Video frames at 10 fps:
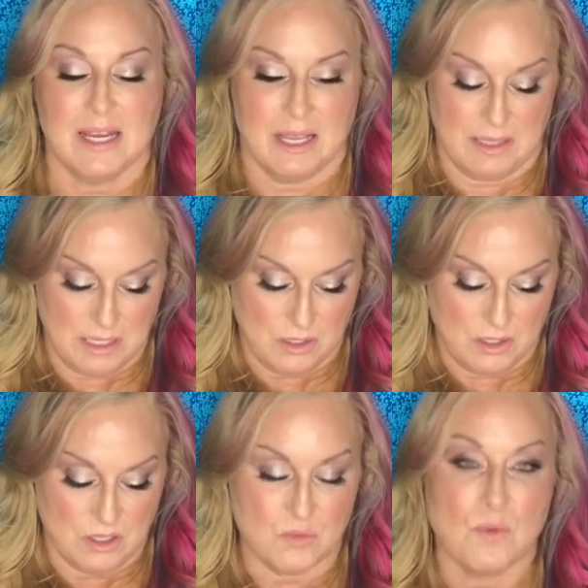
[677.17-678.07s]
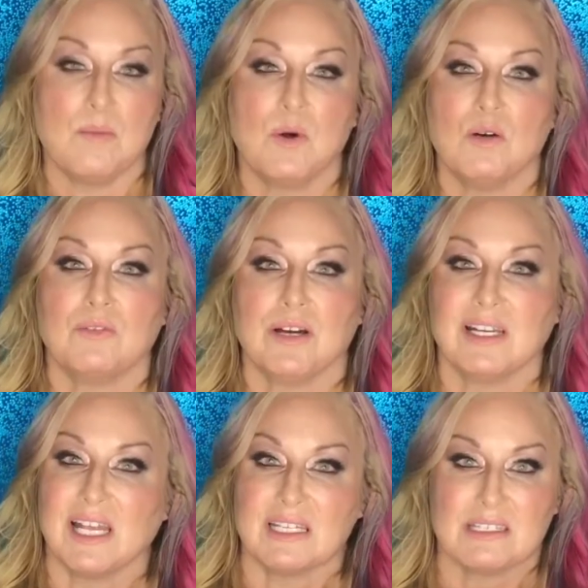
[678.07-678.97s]
and then you can just rub over
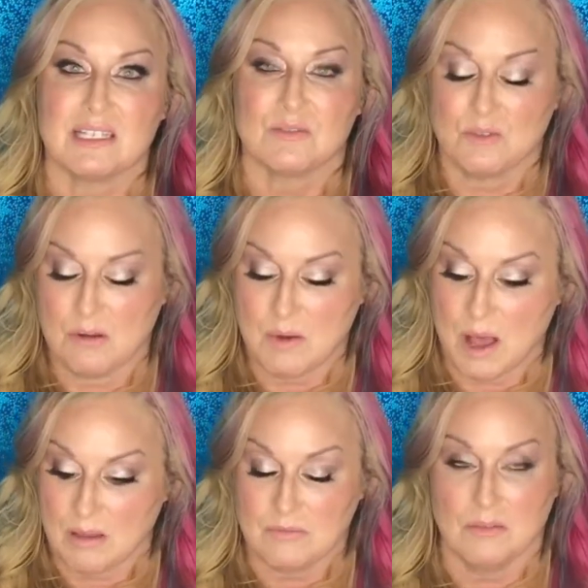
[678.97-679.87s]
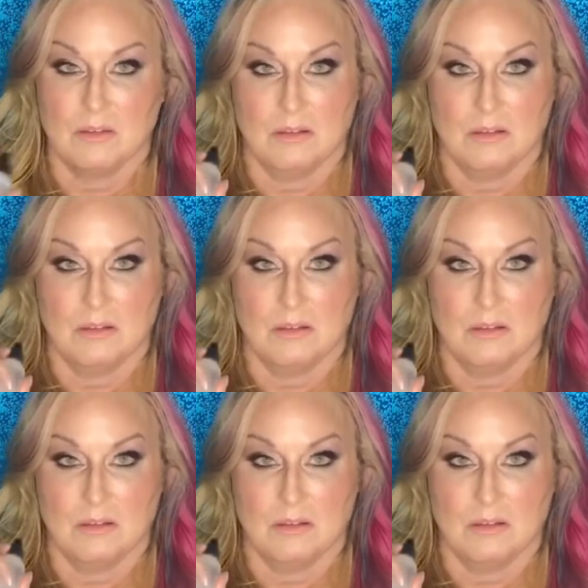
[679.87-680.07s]
it and it doesn't rub off.